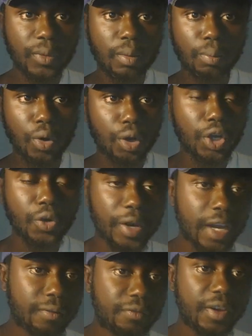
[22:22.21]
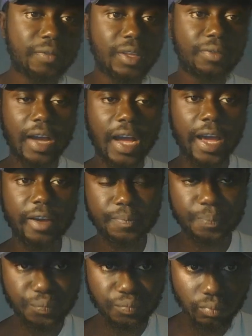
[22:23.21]
Bowling Green
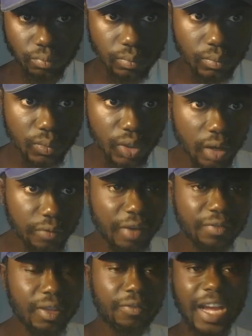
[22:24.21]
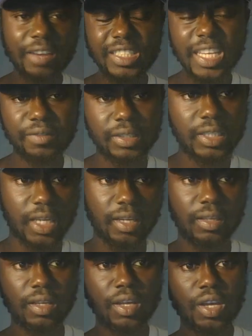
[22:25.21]
55-17.